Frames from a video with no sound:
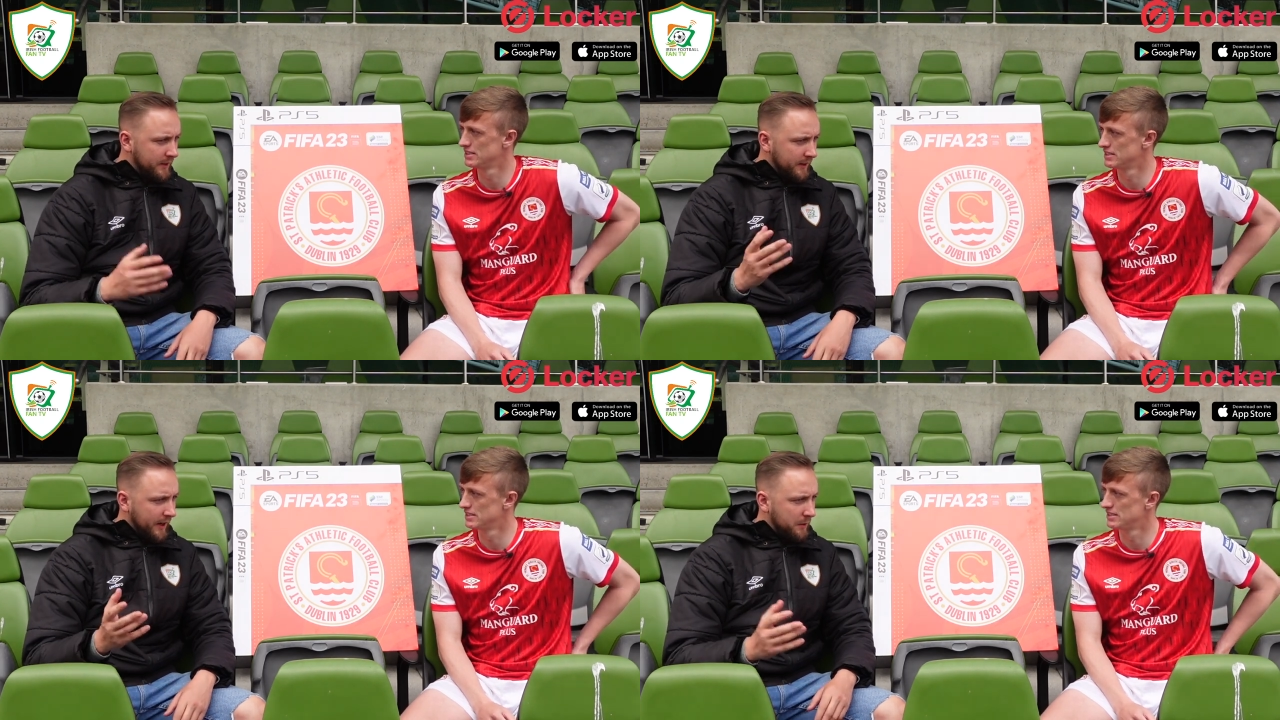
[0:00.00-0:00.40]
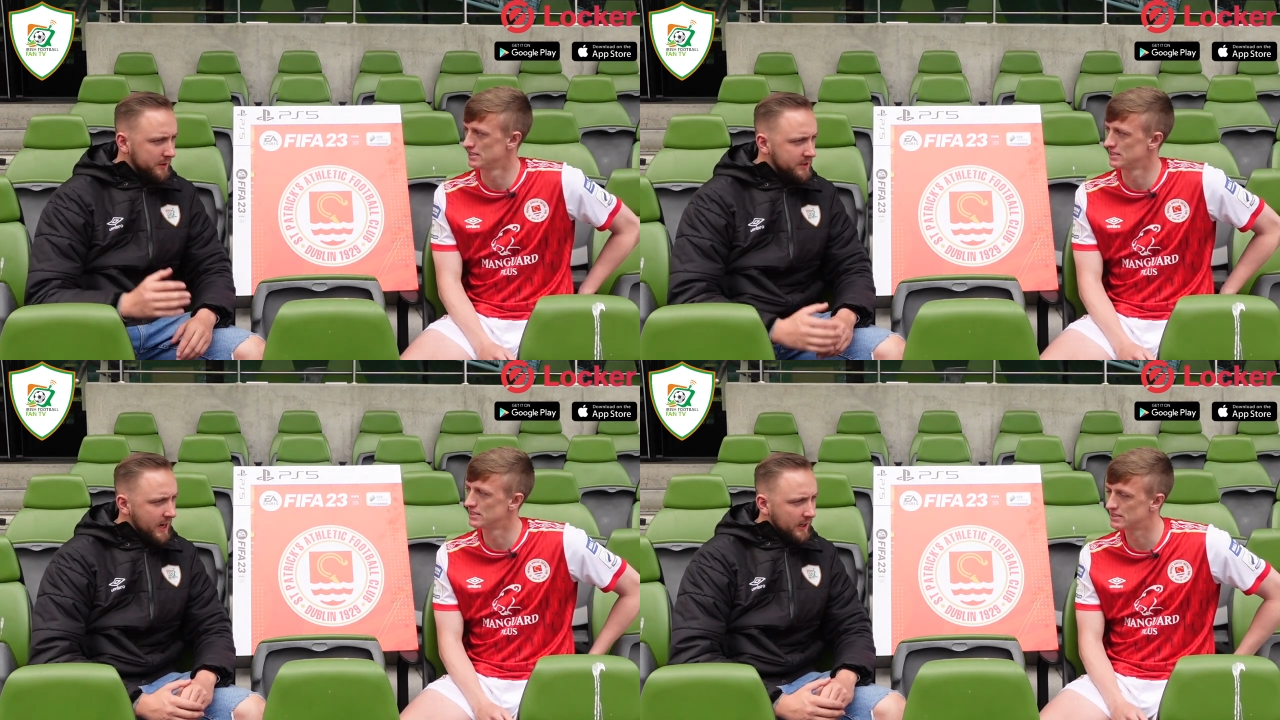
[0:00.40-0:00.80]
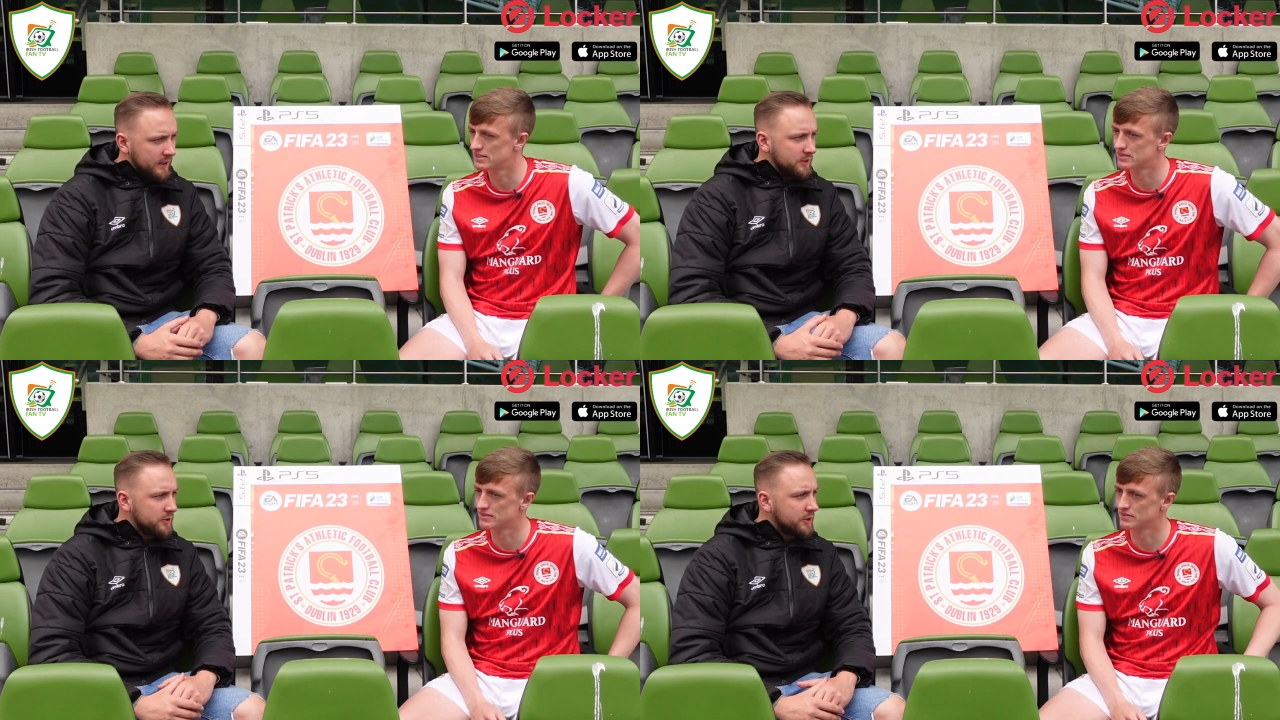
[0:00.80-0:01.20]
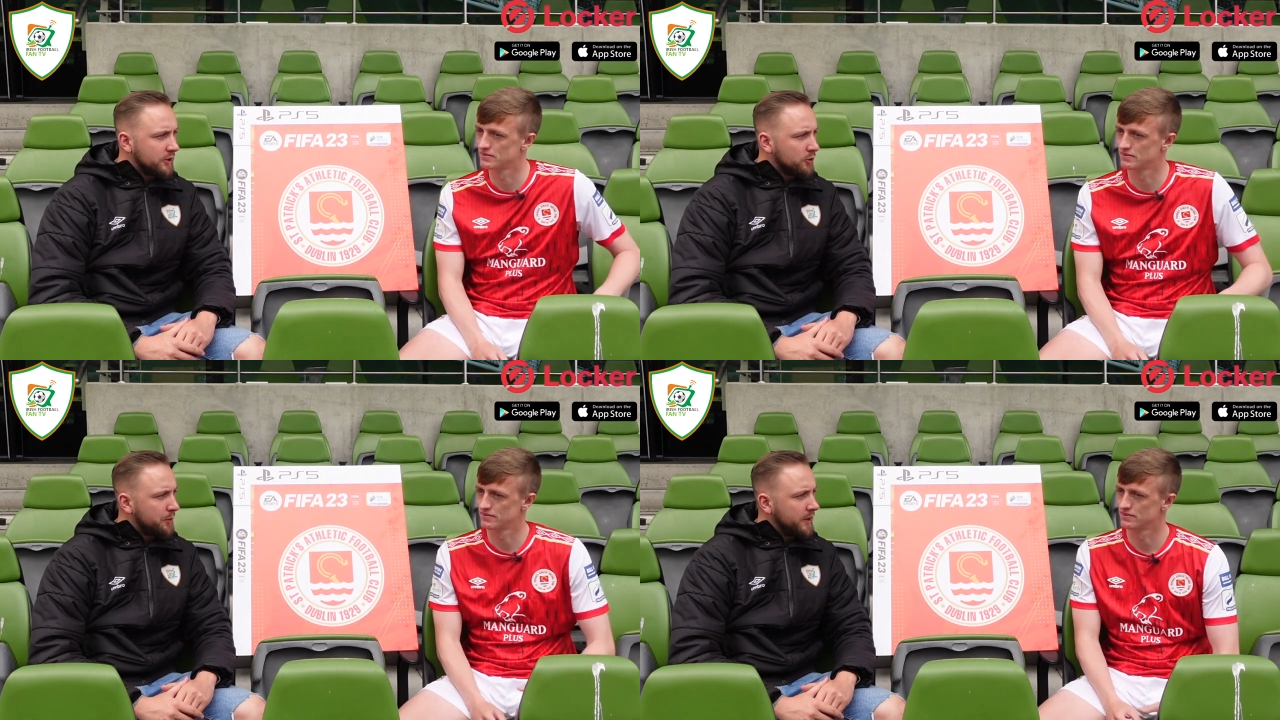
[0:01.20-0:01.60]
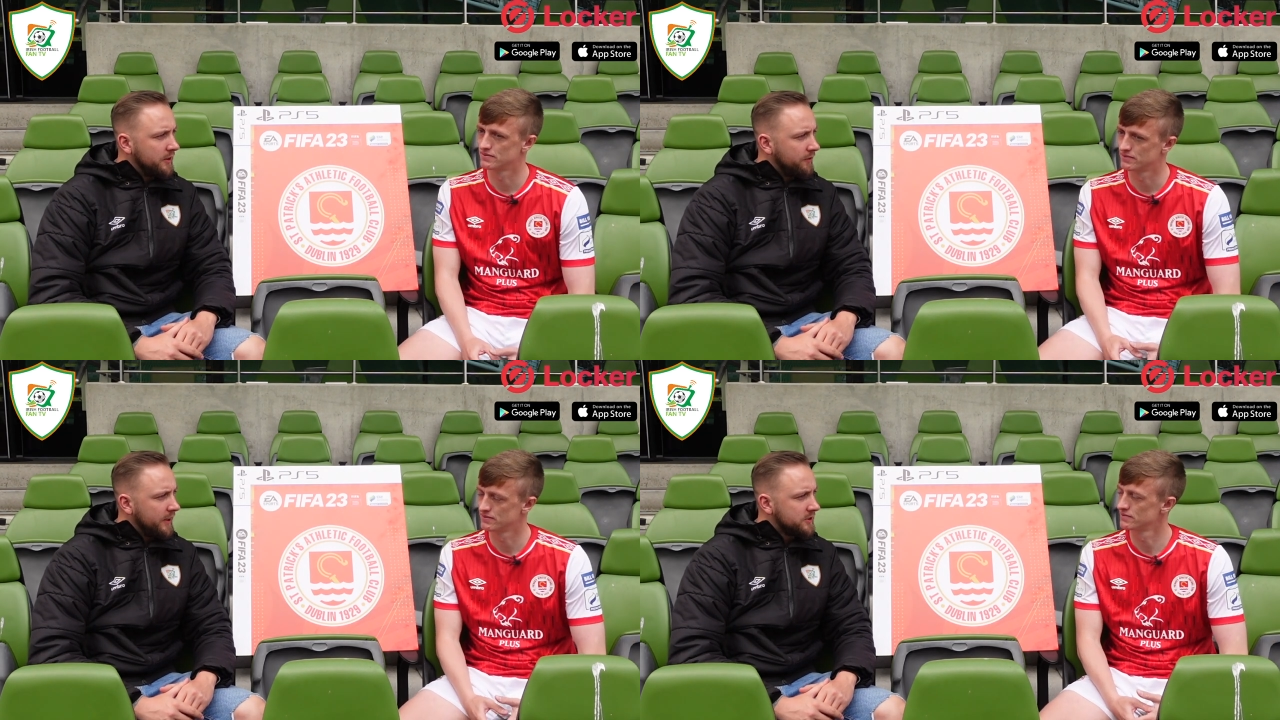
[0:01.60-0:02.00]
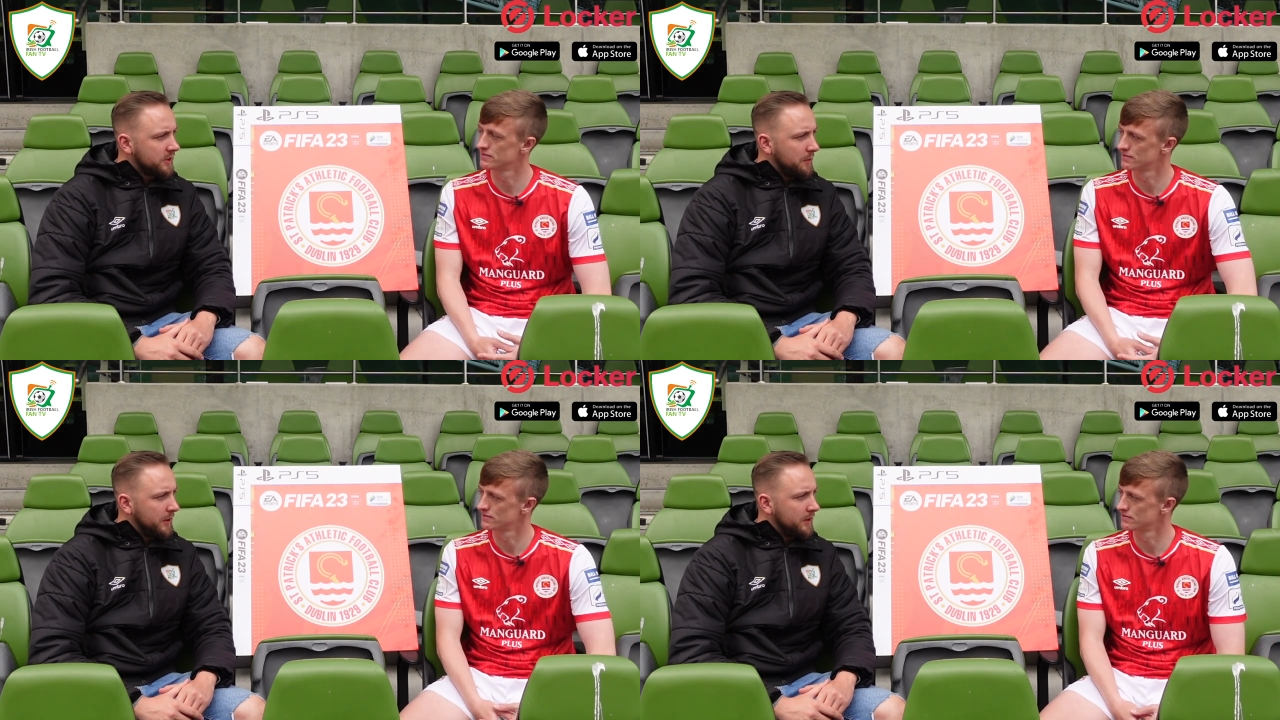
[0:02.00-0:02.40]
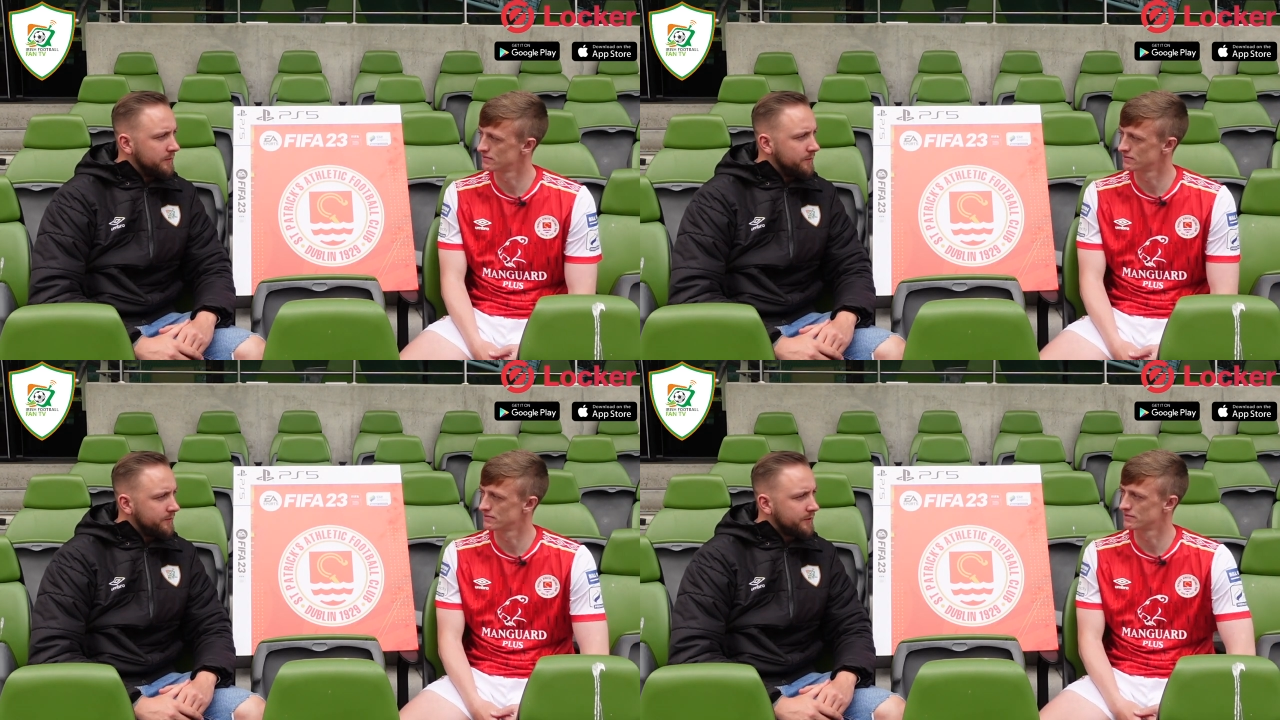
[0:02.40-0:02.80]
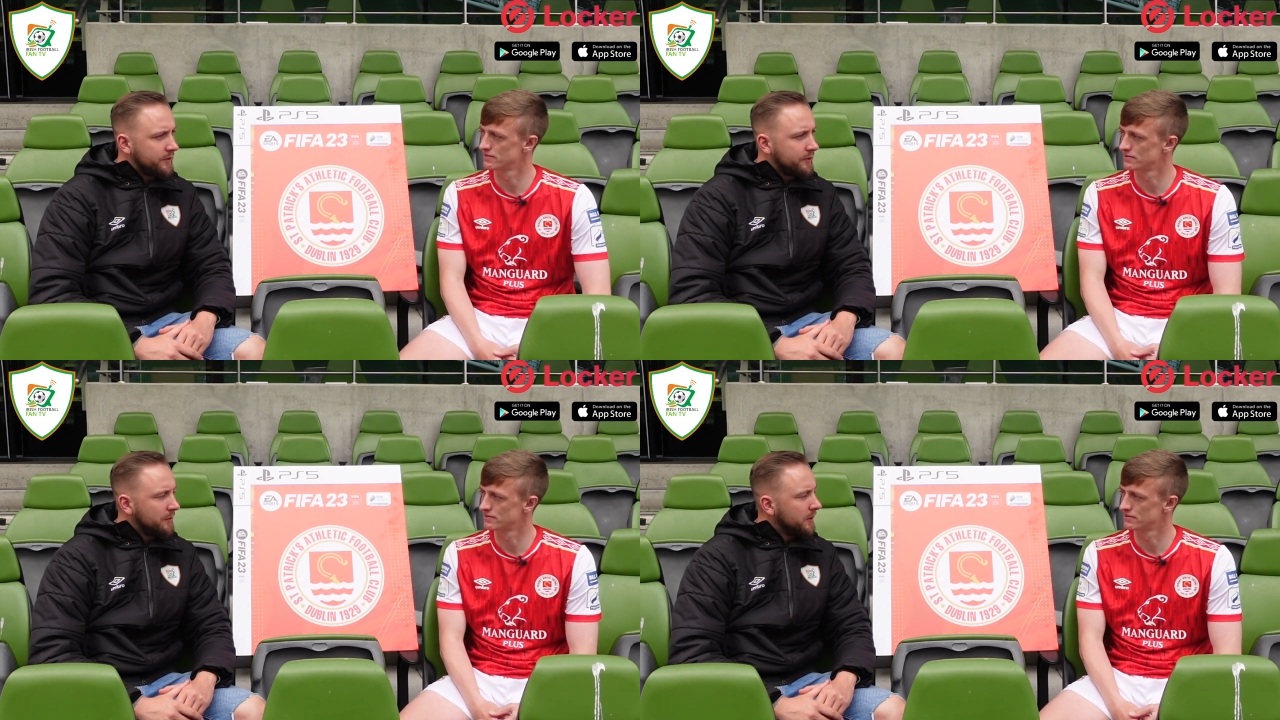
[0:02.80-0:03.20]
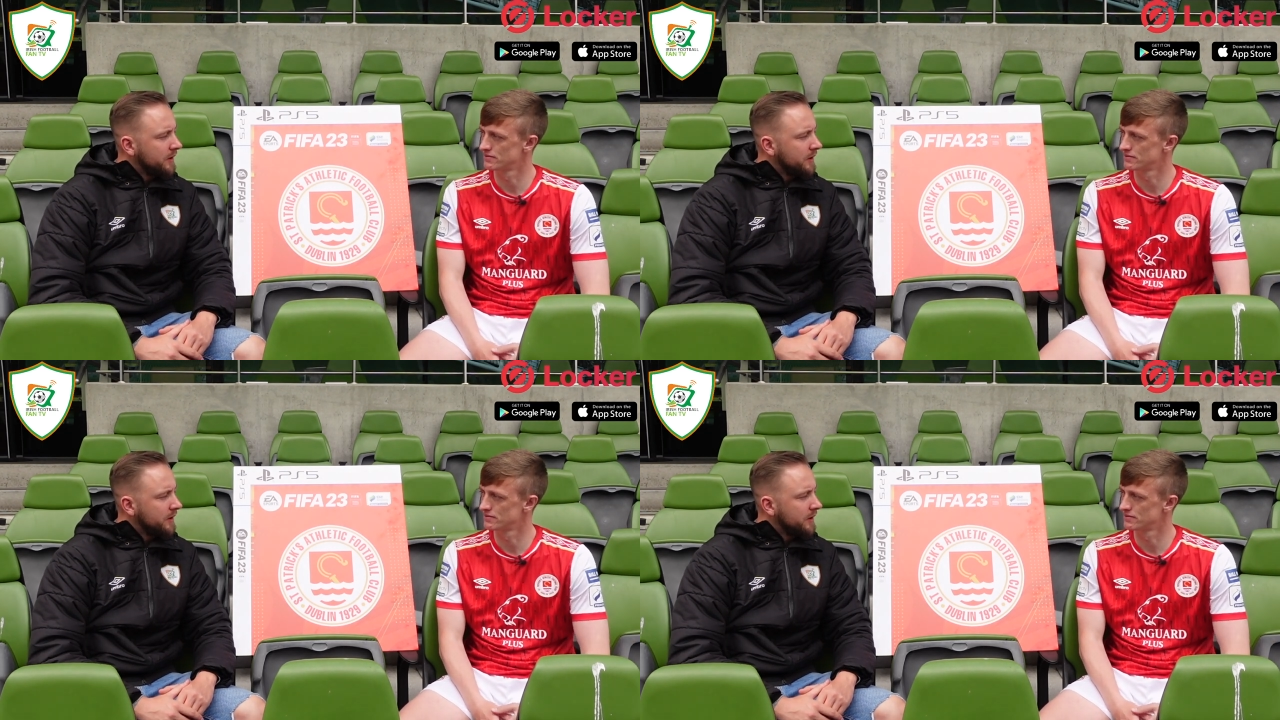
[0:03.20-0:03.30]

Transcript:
Speaker 1: the game in Tala and just the European adventure. I mean, from